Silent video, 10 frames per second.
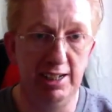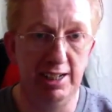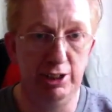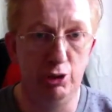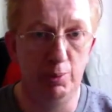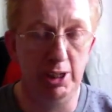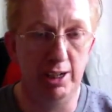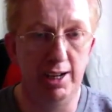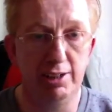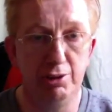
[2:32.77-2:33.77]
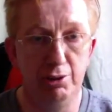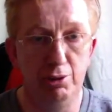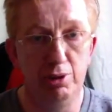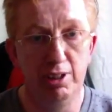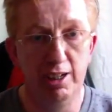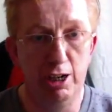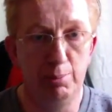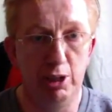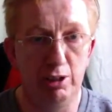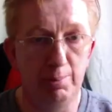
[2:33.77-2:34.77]
we'd like to help
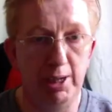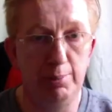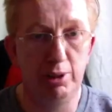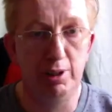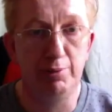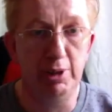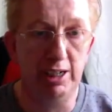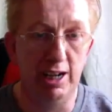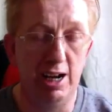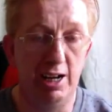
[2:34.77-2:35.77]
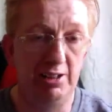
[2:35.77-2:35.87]
other people if we can,